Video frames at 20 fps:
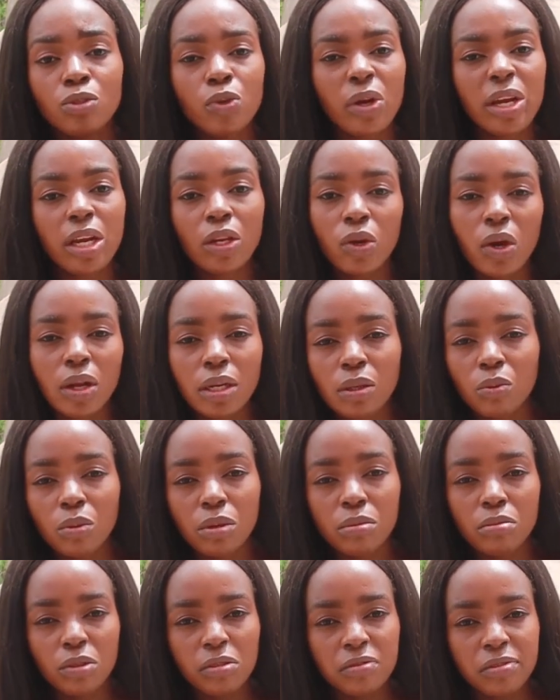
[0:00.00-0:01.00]
doing
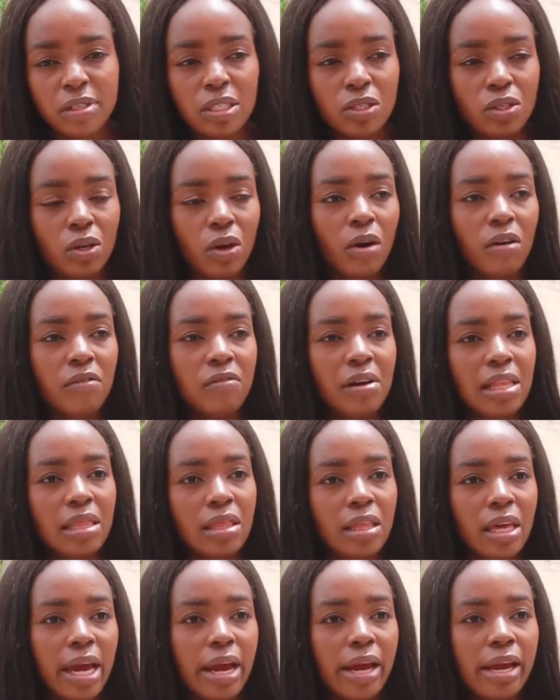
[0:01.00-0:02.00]
Nollywood movies. They're over
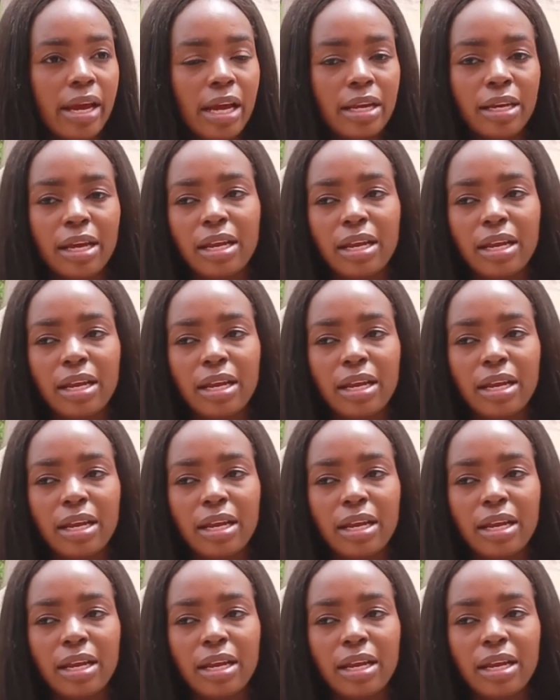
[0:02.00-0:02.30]
there.